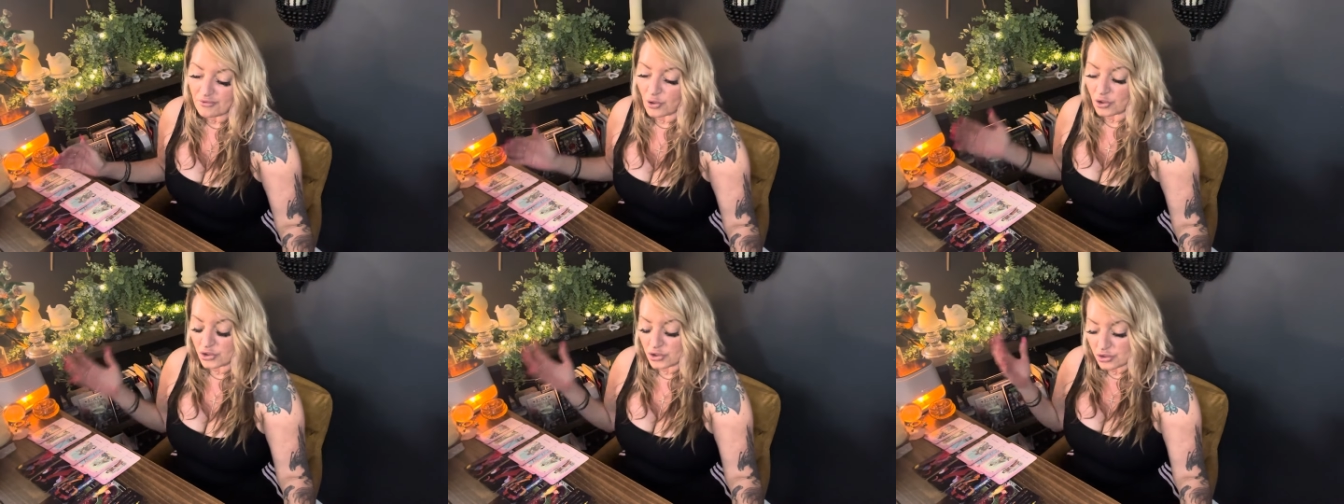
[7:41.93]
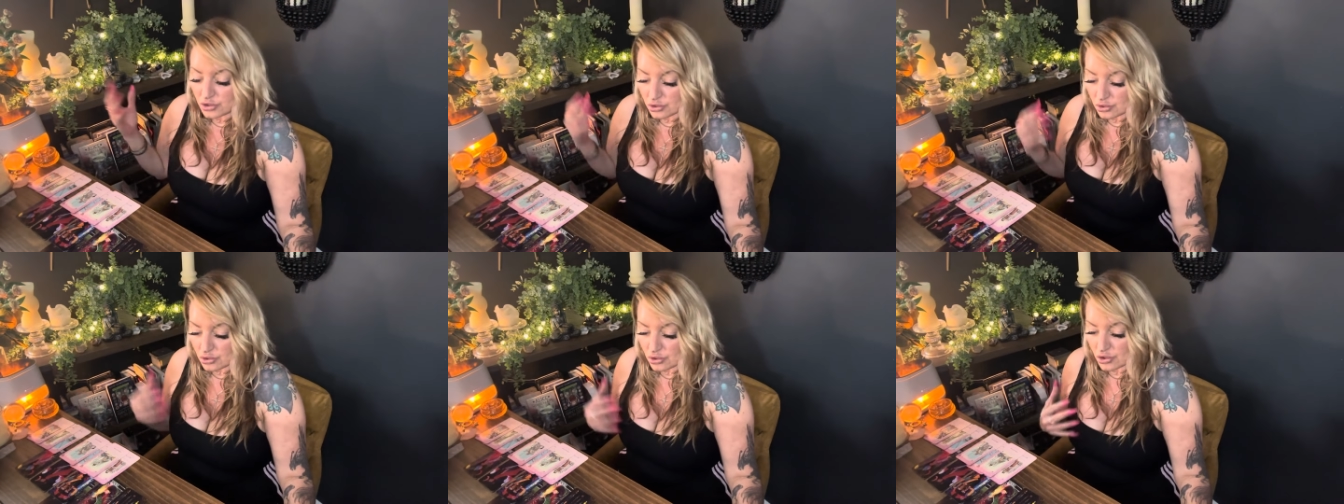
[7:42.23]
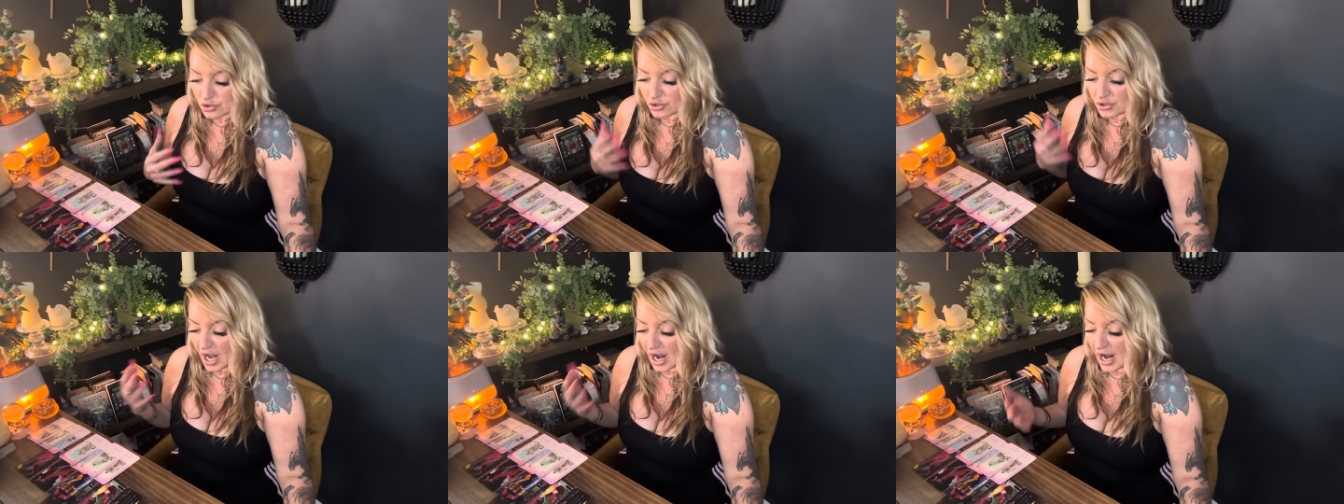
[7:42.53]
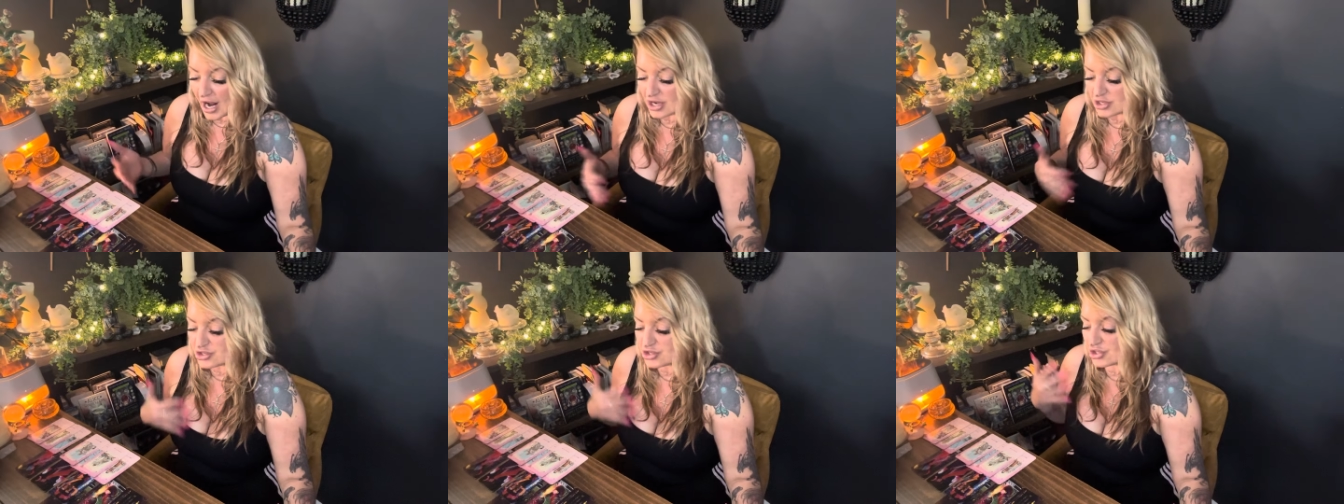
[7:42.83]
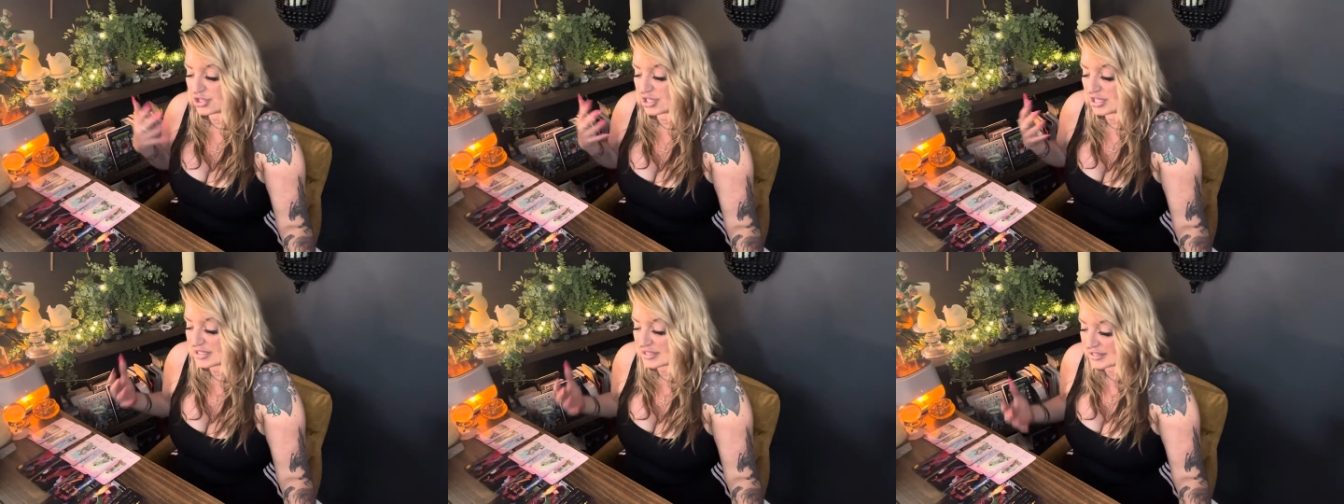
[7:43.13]
or you could
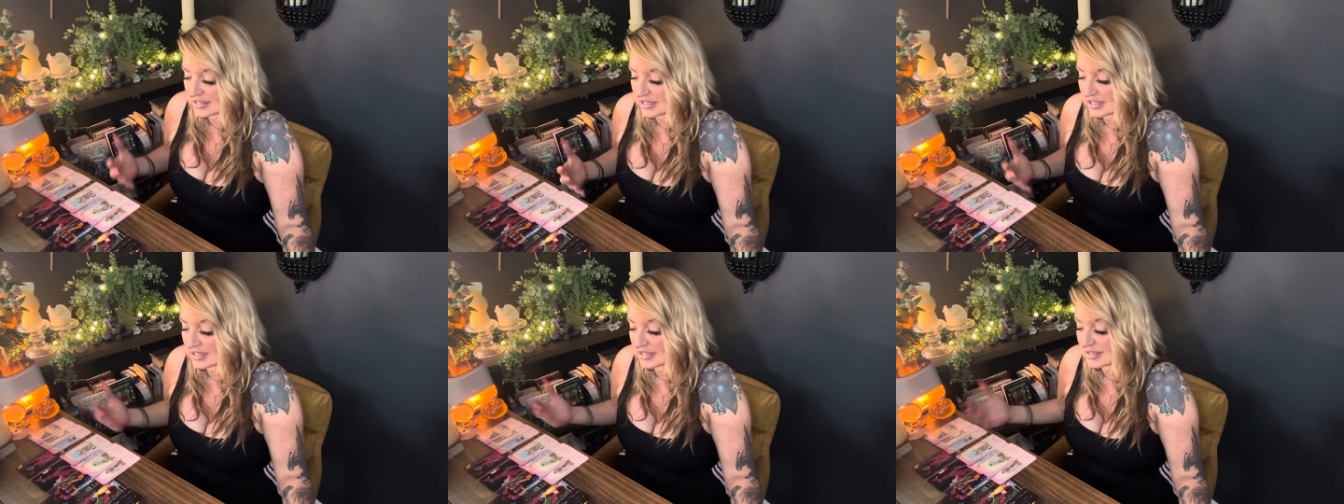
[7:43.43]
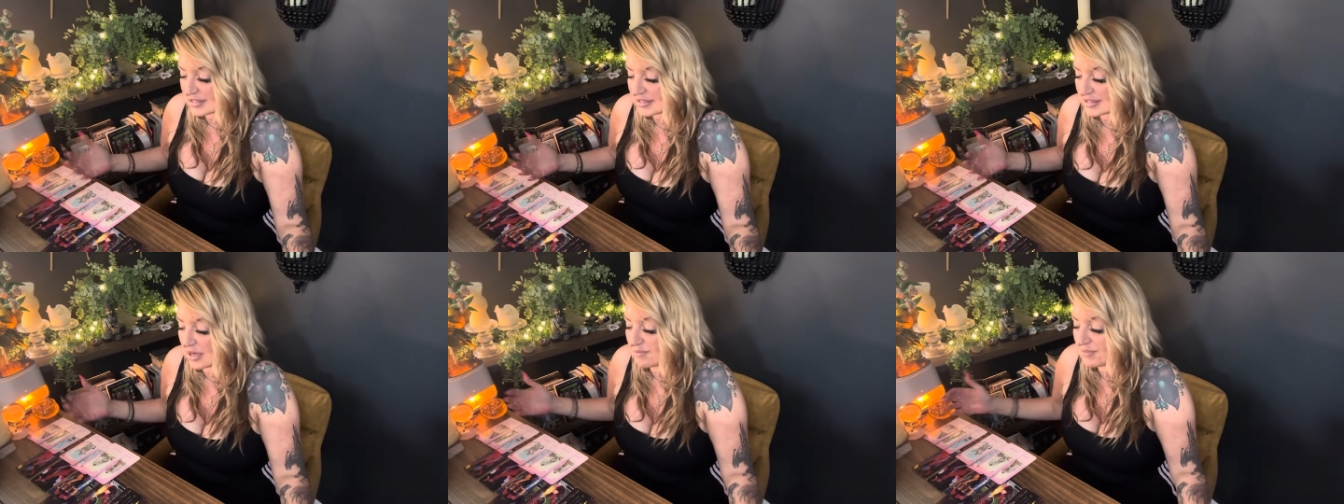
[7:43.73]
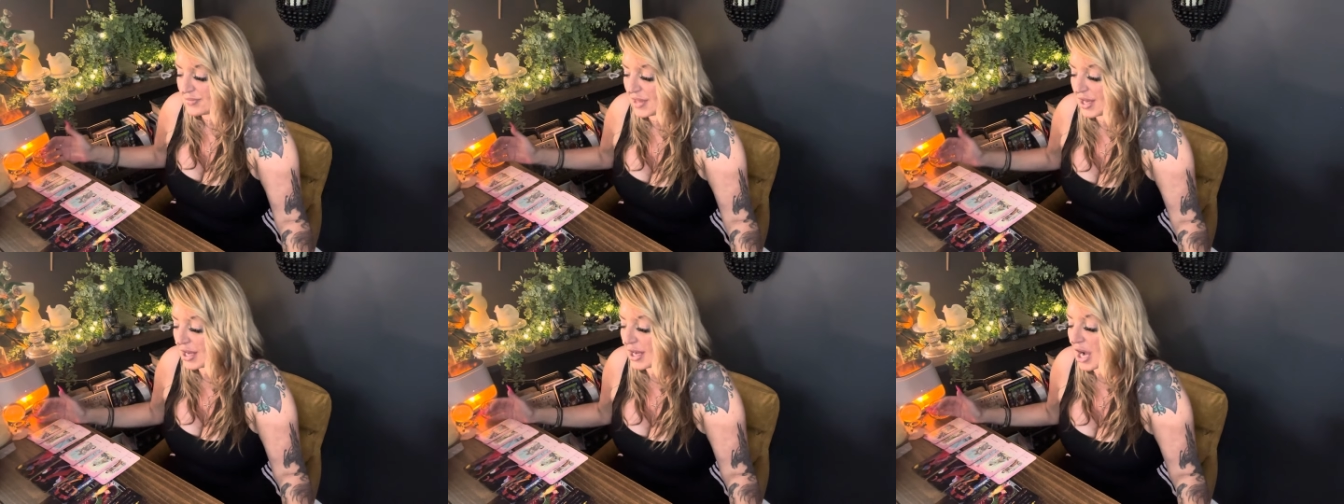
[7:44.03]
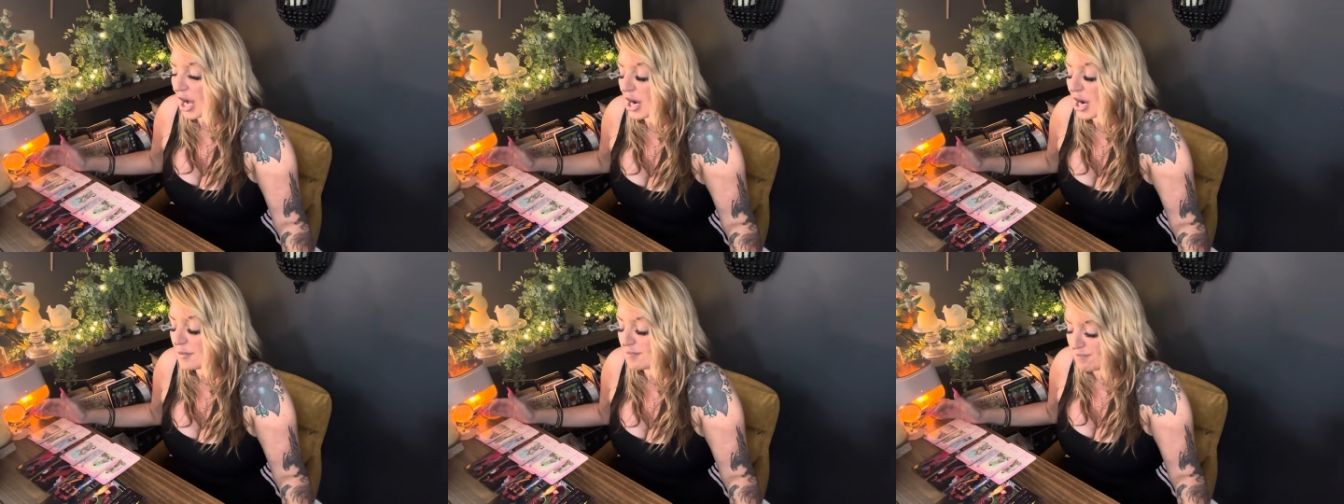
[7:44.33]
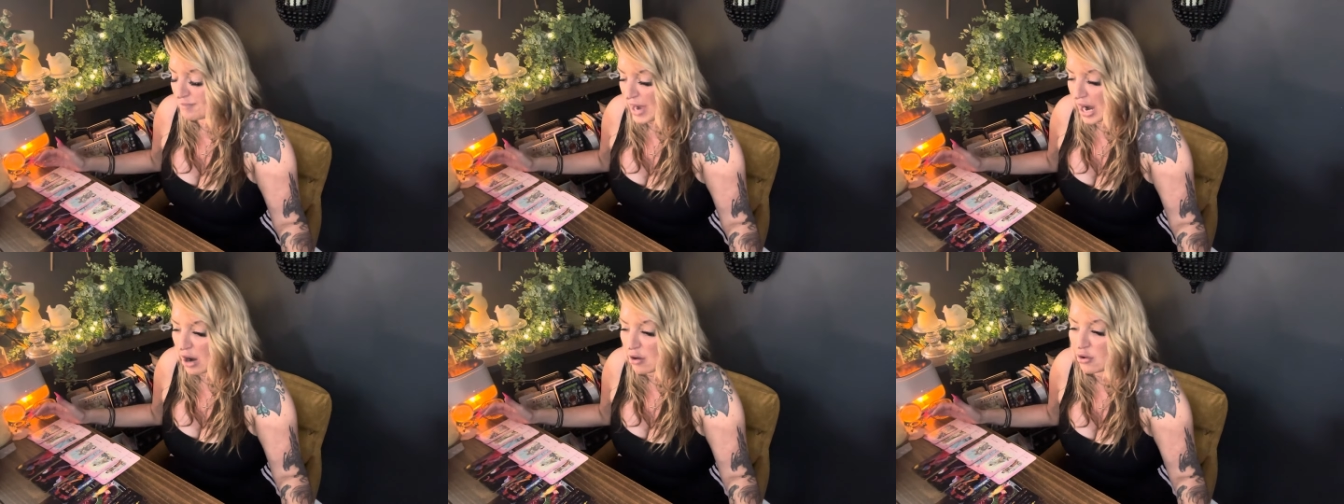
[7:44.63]
actually see something
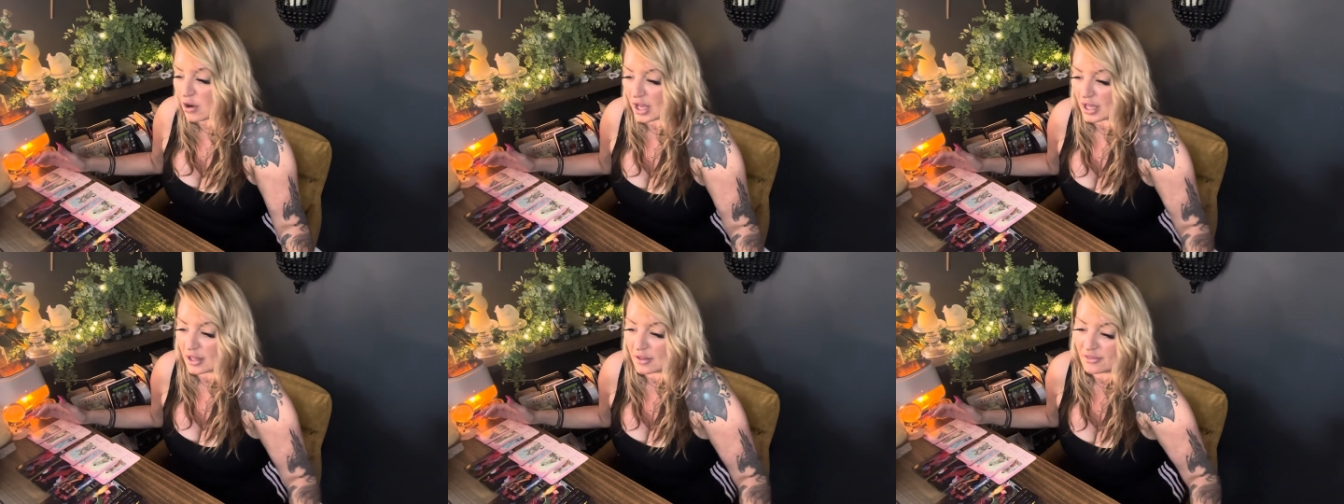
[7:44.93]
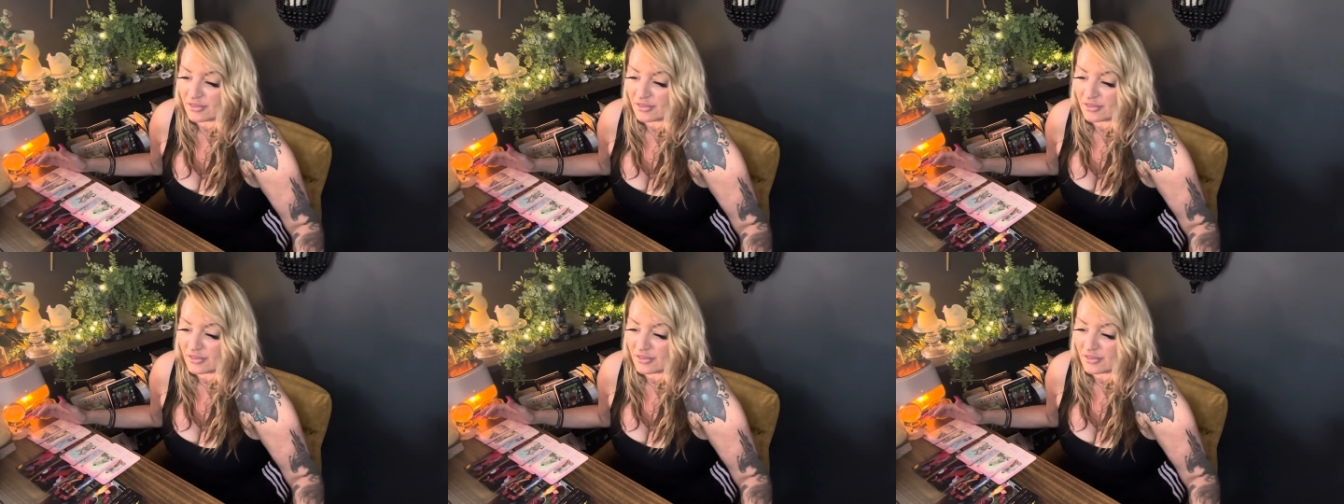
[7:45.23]
about